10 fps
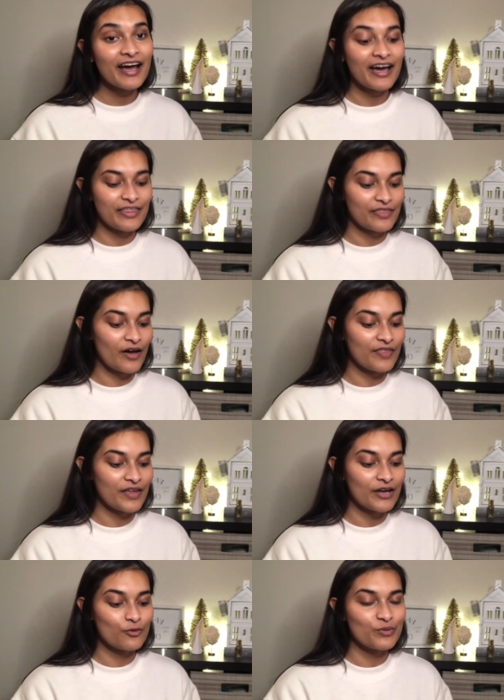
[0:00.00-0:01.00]
I thought
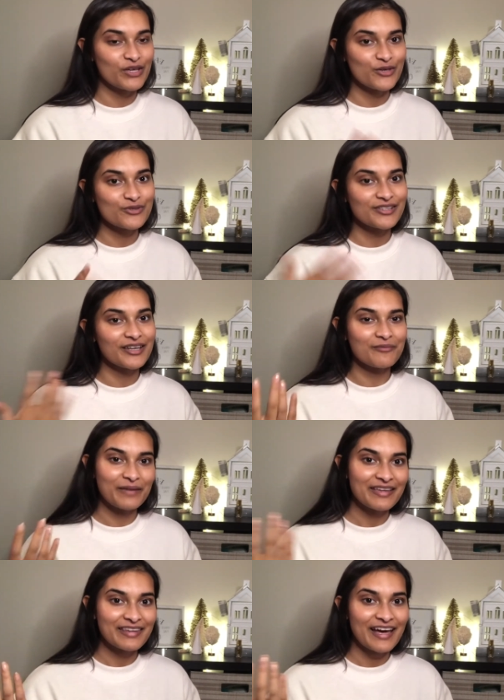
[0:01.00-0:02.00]
that it would be cute to like
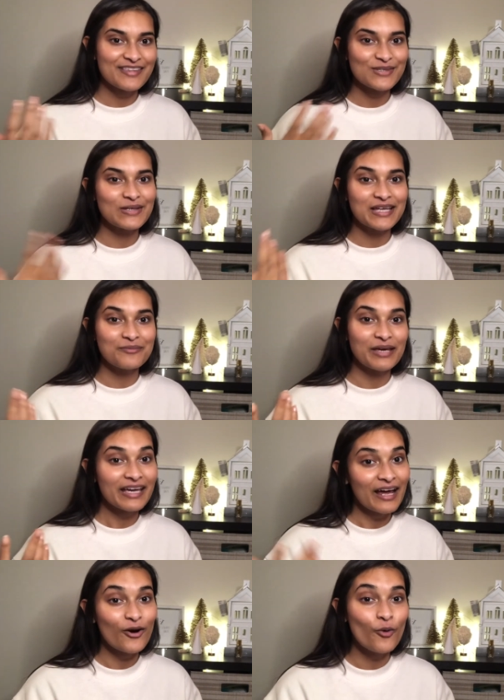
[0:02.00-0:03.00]
make that so he can make it
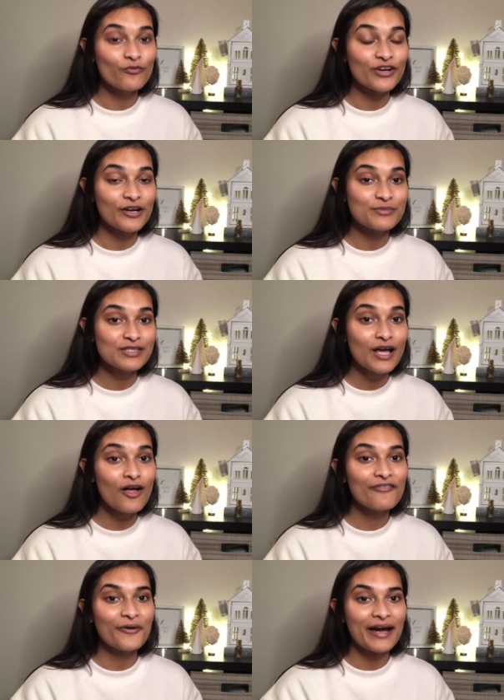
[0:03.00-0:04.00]
at home for
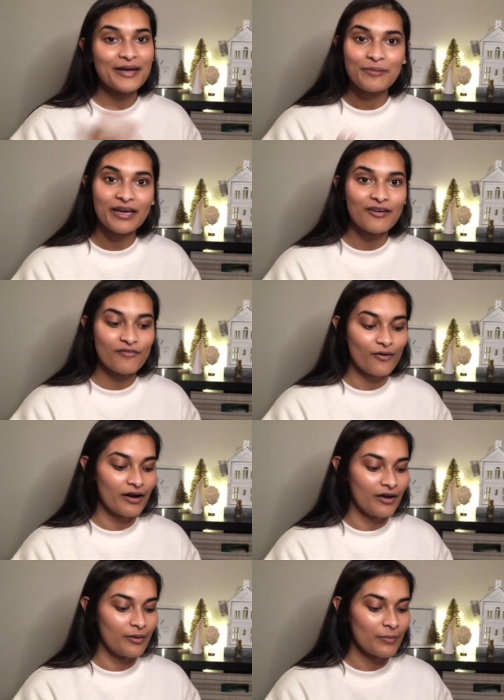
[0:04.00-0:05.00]
himself or I can make it for
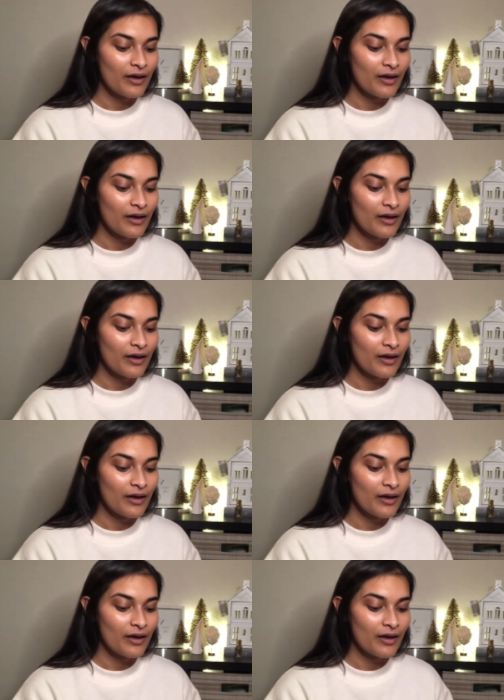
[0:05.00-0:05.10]
him.